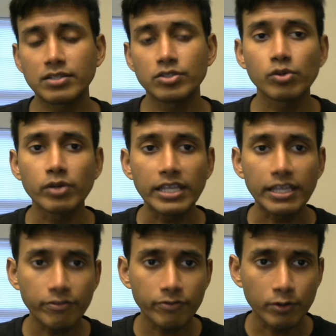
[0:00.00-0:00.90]
So
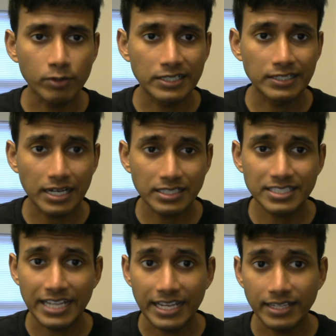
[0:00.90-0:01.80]
if you are not
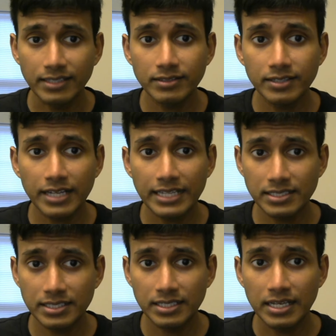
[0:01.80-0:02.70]
taking the
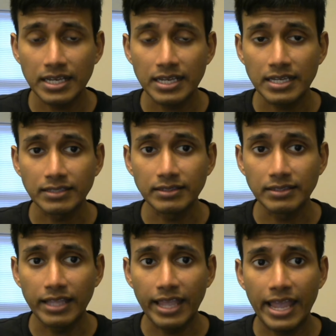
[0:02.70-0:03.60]
knight
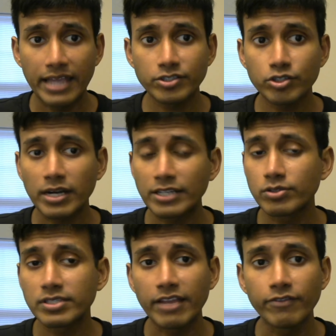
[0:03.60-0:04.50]
and trying to
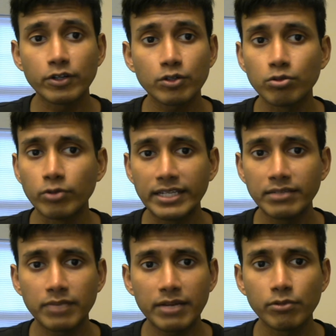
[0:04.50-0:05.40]
save your queen
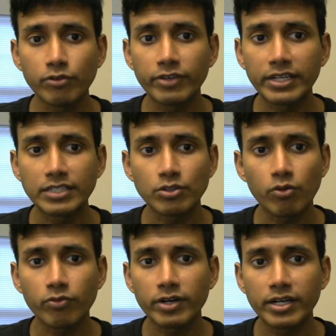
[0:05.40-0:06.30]
by moving it
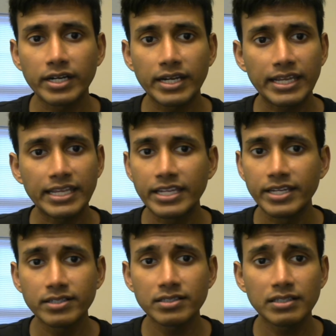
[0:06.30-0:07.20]
over
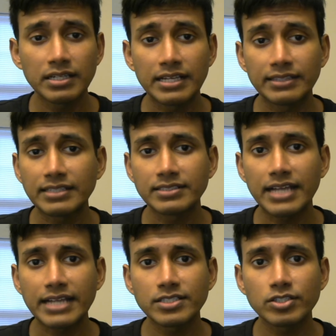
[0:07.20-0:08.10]
here, that
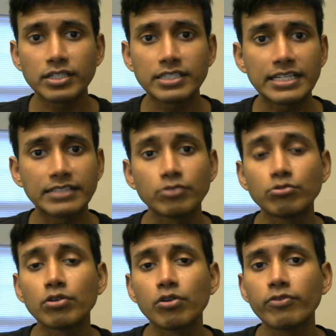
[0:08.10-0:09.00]
knight is going to take the
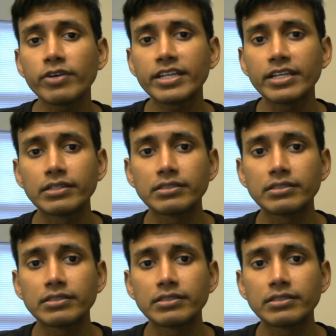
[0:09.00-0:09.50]
rook over here.